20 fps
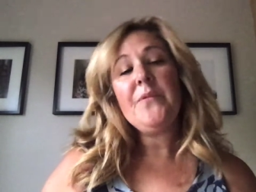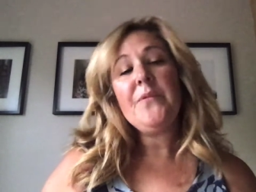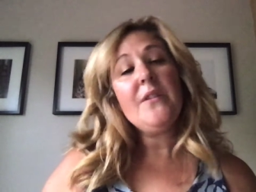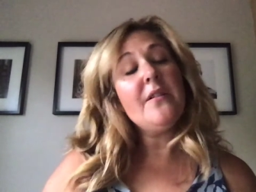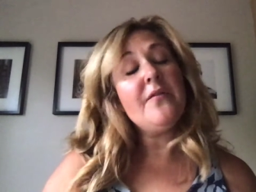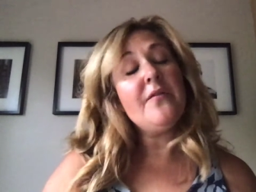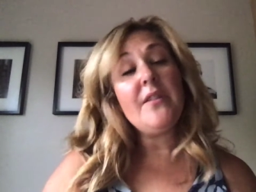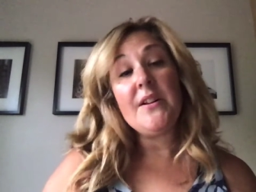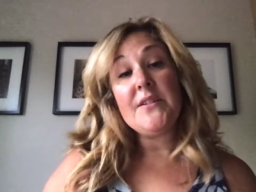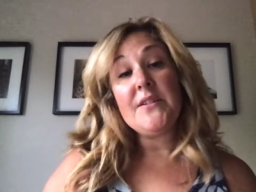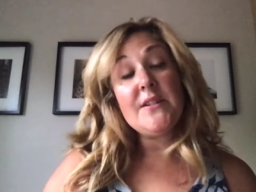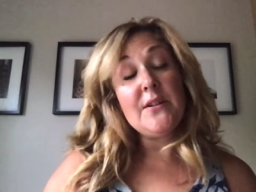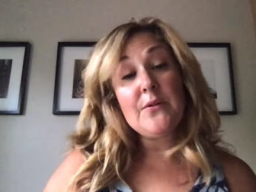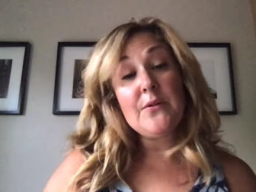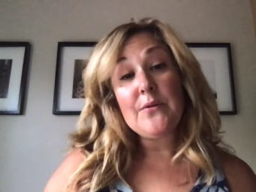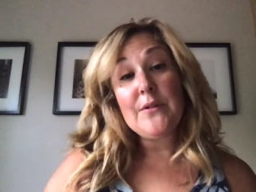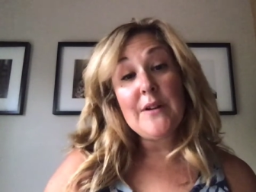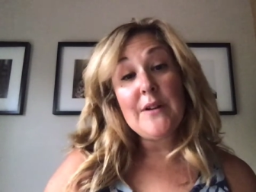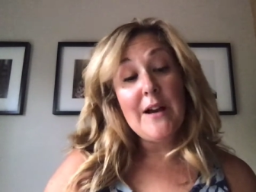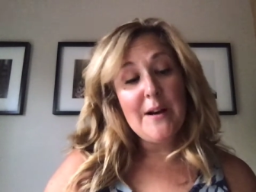The false teeth
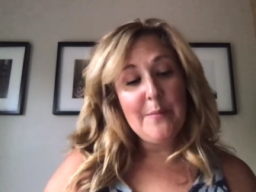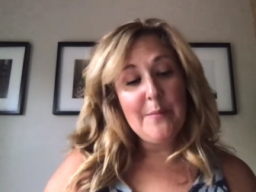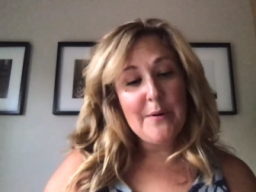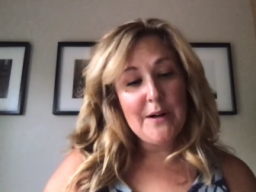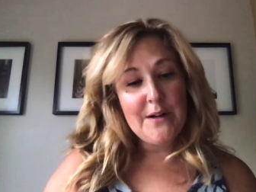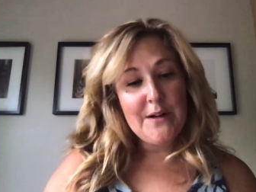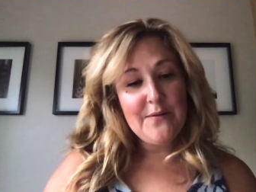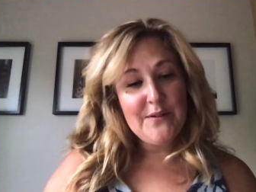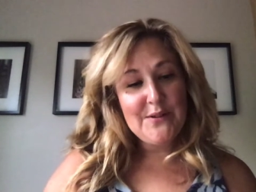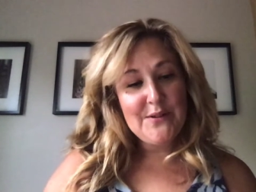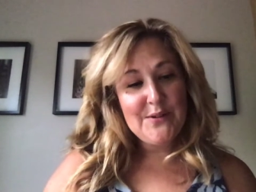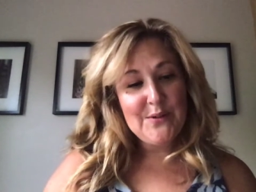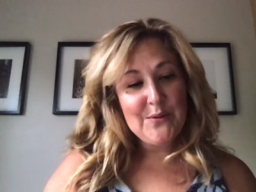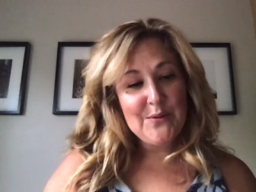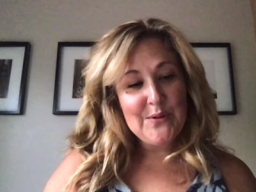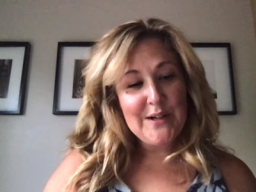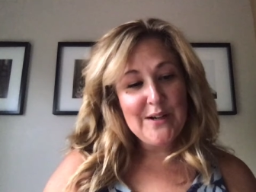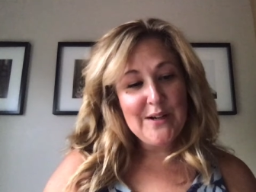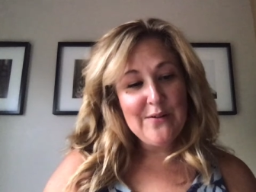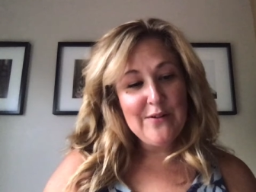are not a part of this
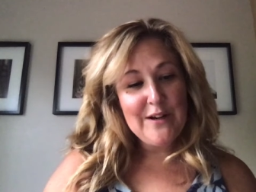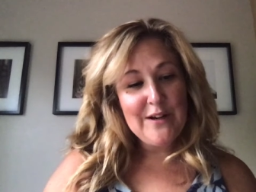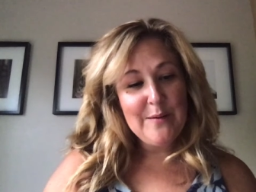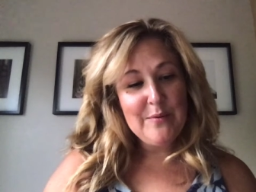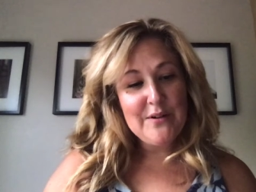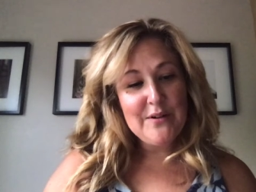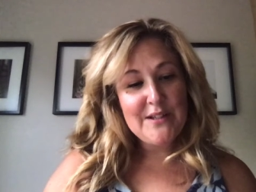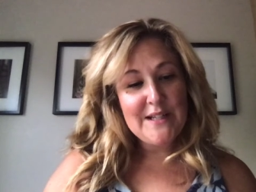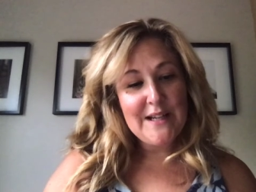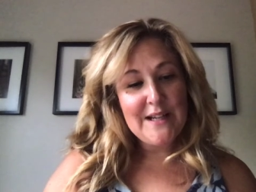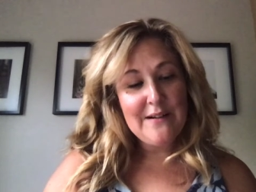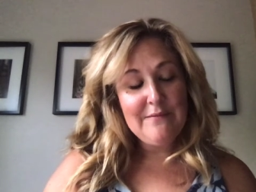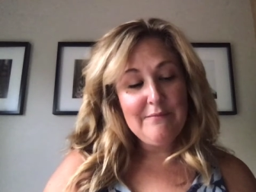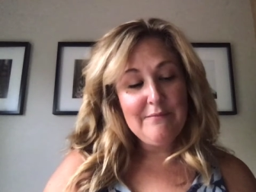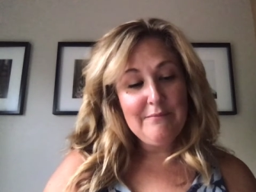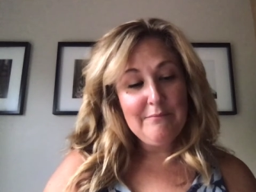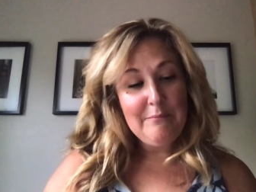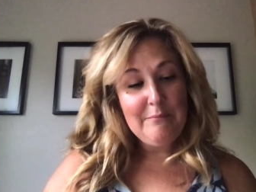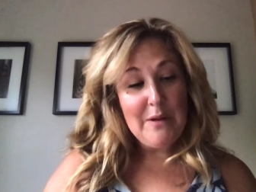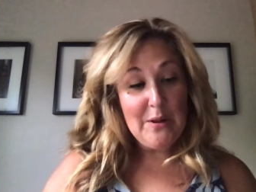story, Gooney Bird said.
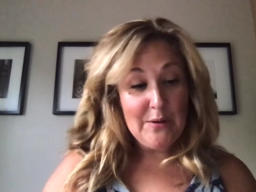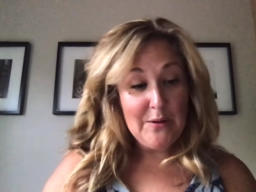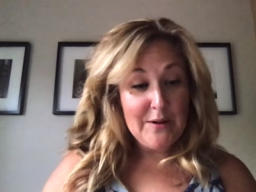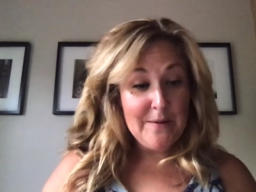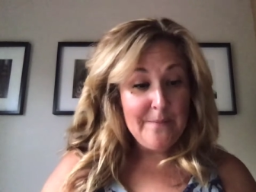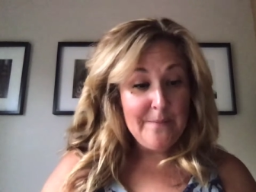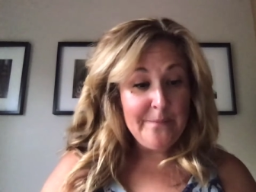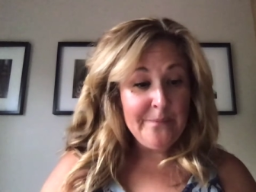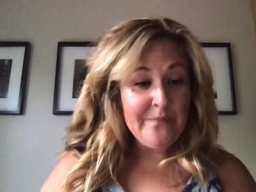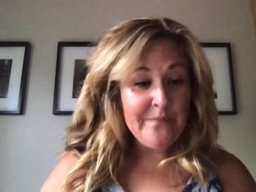Malcolm?